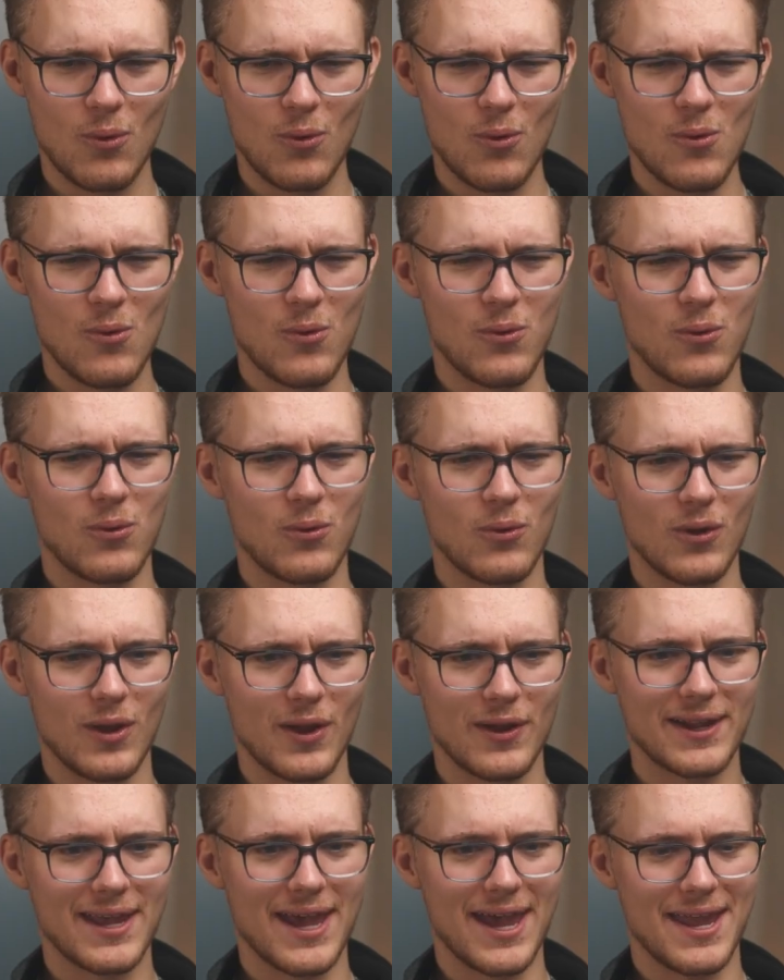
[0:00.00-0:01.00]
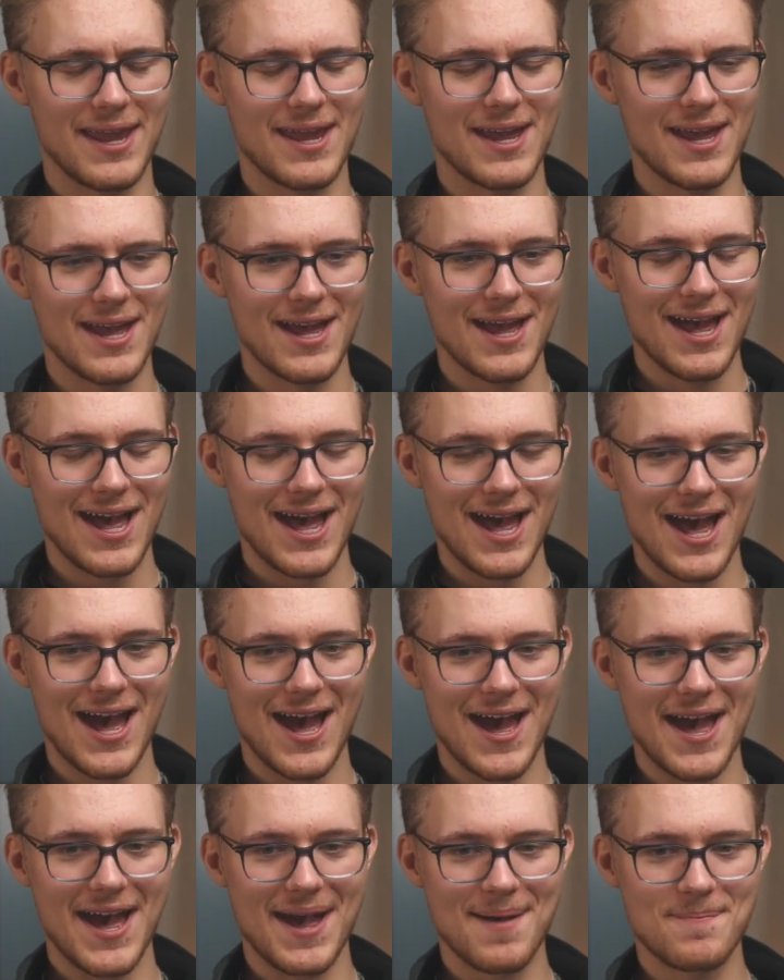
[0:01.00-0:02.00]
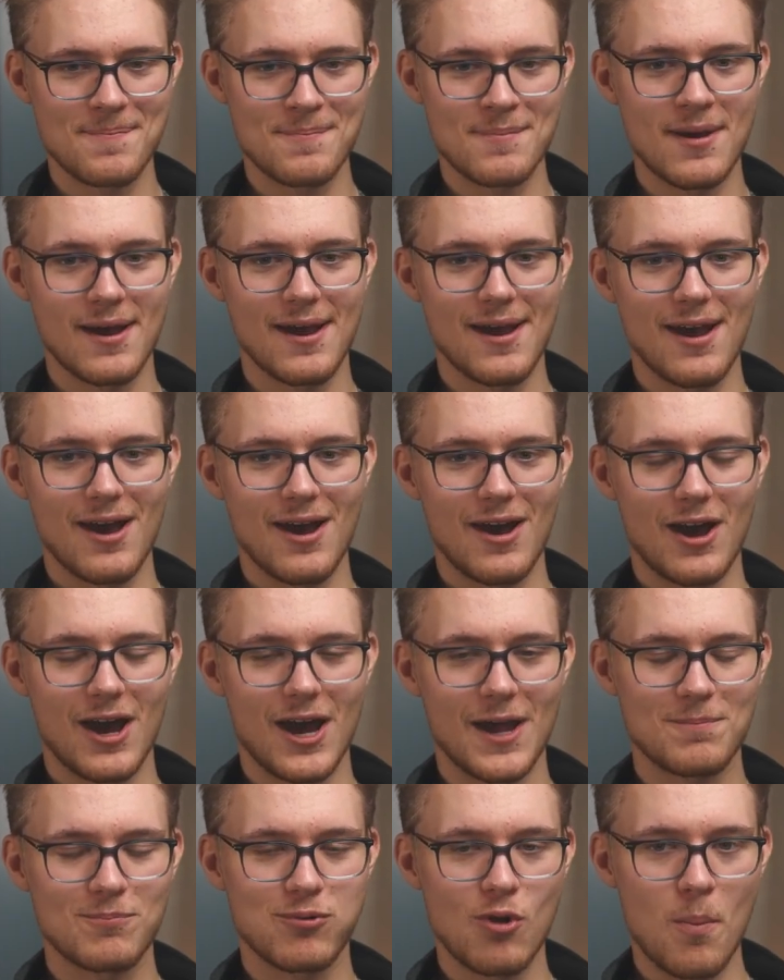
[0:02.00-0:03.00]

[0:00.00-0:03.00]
Ooh. Okay. I'd